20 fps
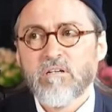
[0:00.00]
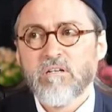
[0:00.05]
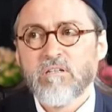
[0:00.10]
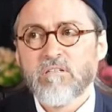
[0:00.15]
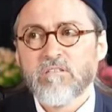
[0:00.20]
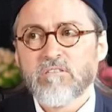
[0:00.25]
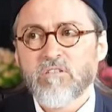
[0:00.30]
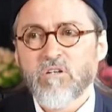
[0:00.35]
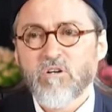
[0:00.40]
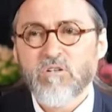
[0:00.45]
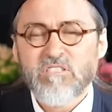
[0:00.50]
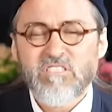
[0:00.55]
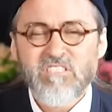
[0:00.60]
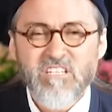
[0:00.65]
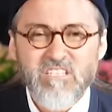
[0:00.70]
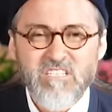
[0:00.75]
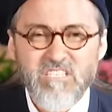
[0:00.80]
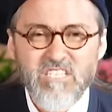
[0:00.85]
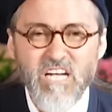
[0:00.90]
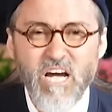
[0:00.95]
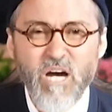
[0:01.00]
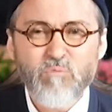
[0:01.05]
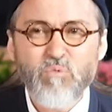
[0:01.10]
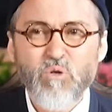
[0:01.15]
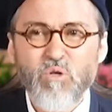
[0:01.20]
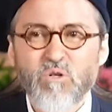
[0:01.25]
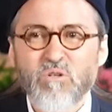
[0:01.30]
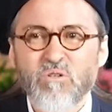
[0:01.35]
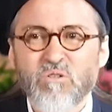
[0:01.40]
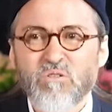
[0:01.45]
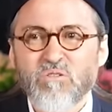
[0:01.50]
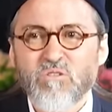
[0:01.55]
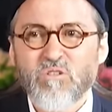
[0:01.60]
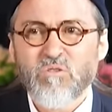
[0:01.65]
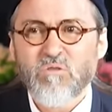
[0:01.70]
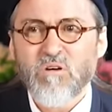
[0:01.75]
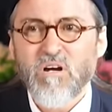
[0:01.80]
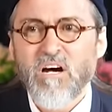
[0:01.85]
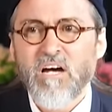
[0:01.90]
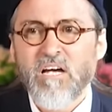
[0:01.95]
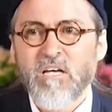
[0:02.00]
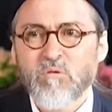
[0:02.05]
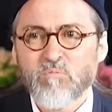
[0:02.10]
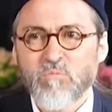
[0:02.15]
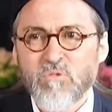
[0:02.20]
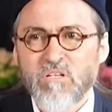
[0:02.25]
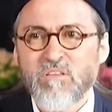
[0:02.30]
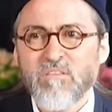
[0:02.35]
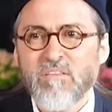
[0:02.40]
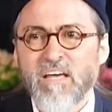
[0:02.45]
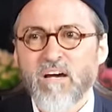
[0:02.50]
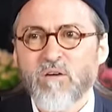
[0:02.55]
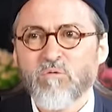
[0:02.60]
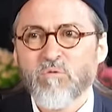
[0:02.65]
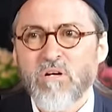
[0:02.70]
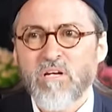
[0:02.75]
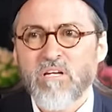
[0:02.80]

So it's a double crime in that way.